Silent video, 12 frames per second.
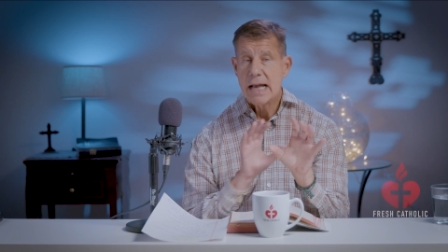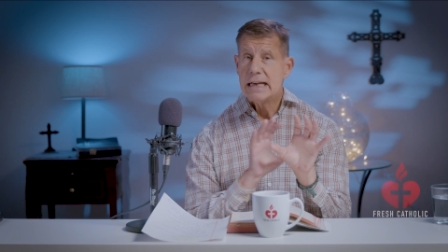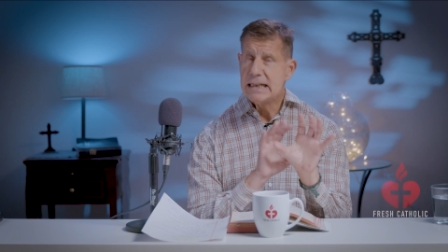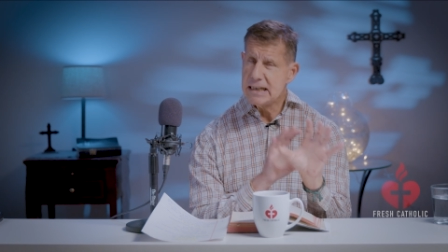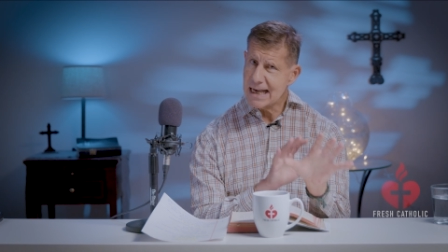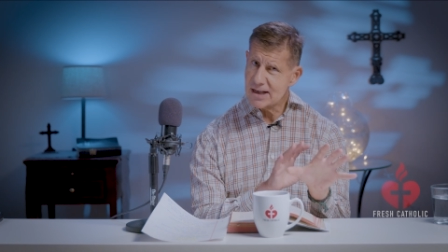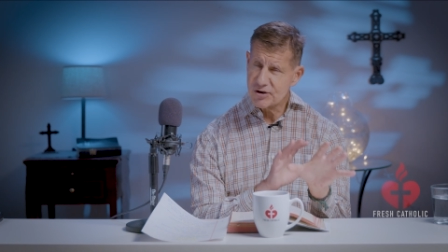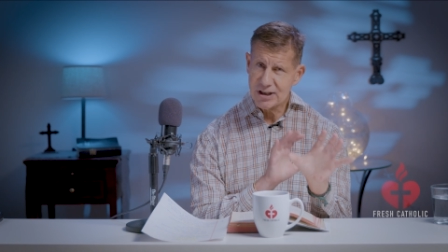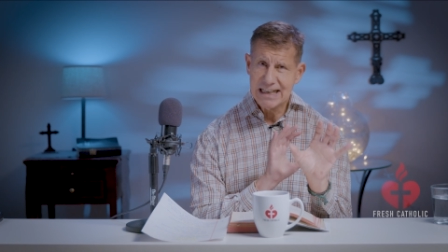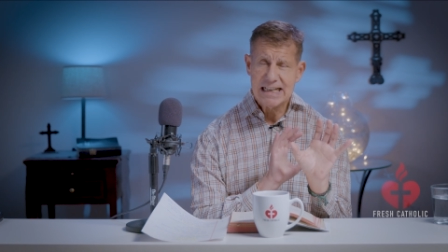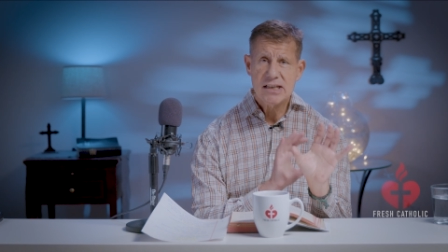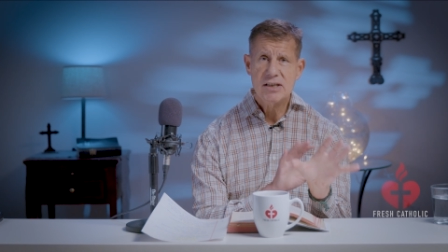Yes,
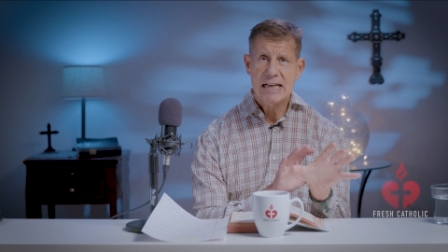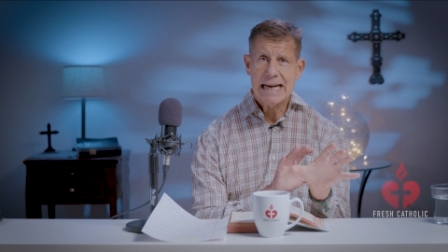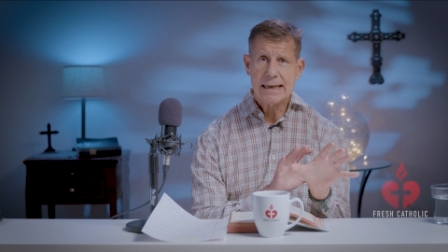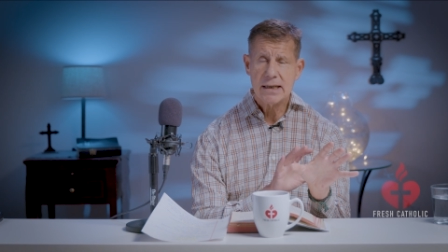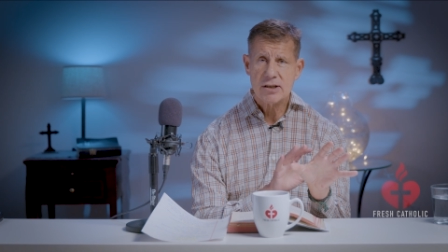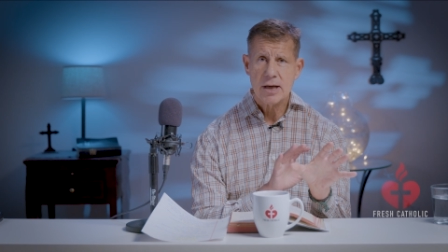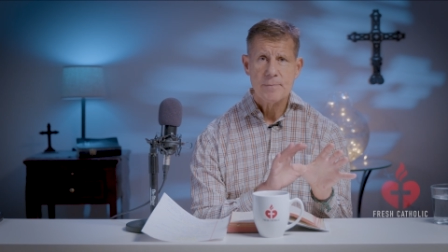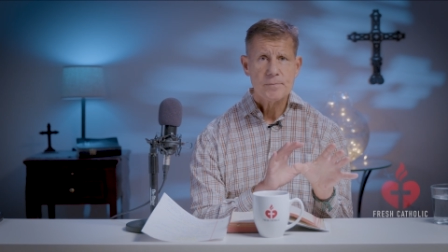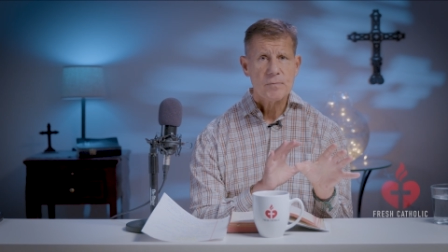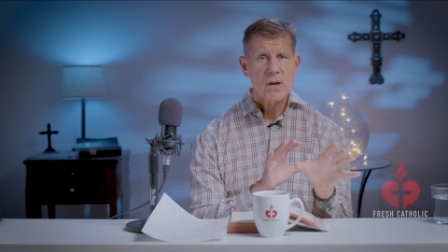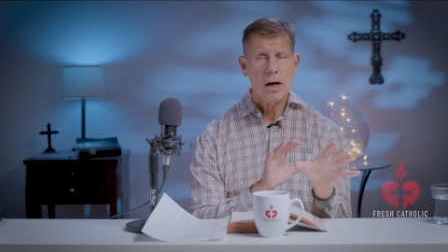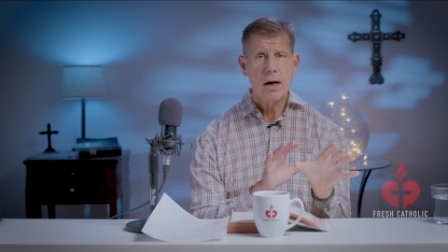he did it
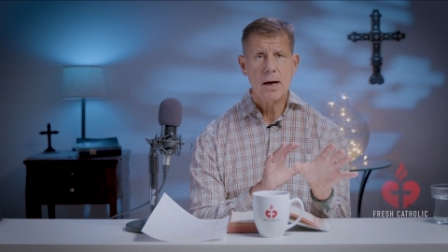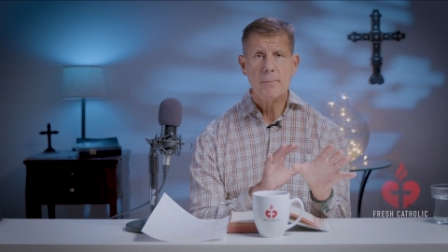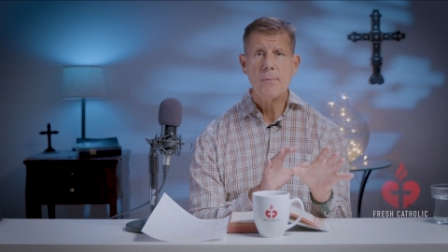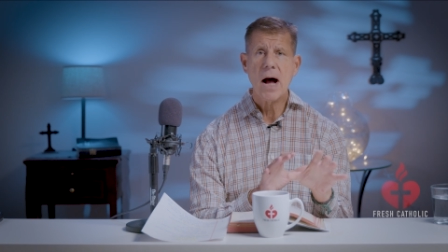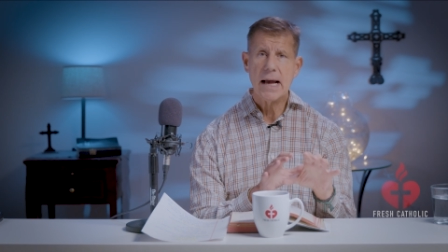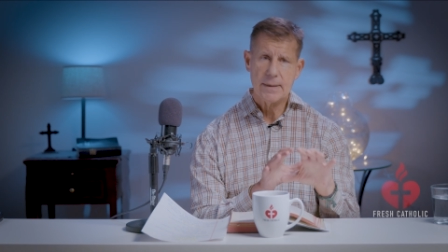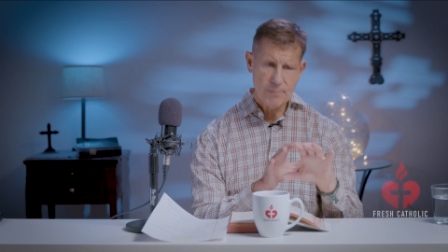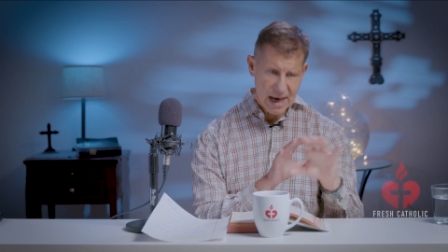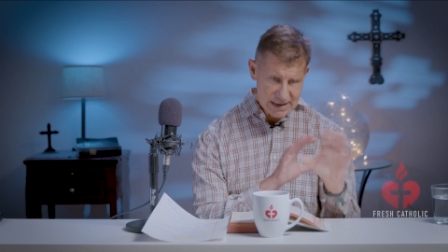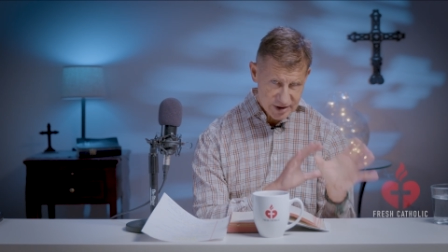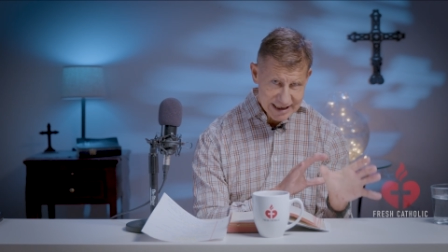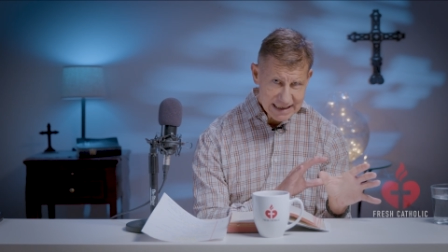
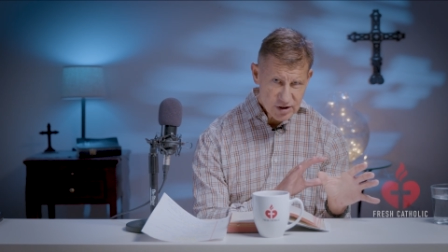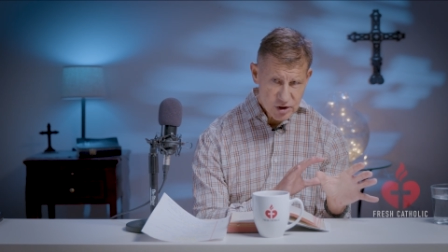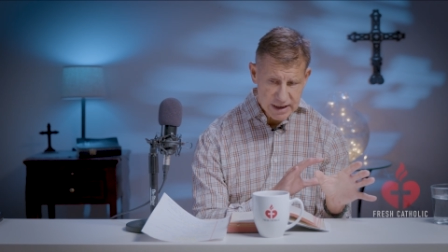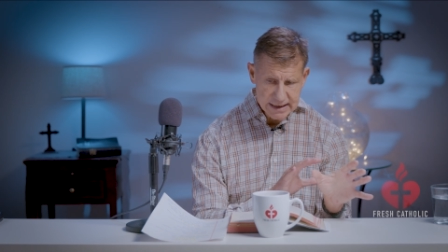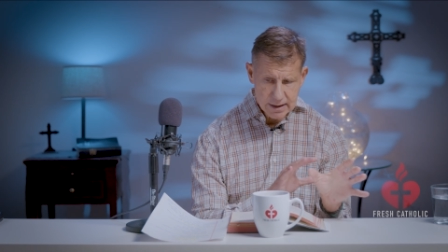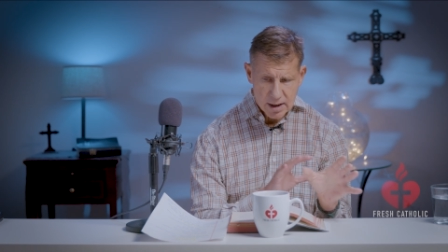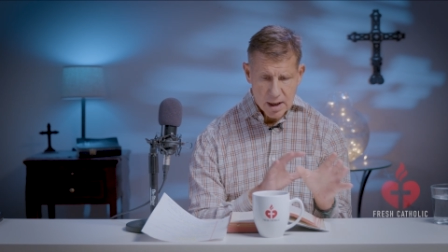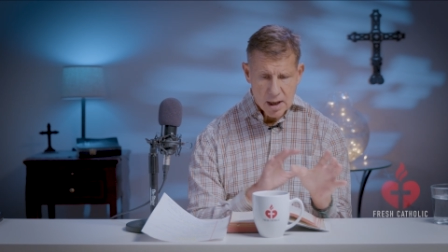by teaching,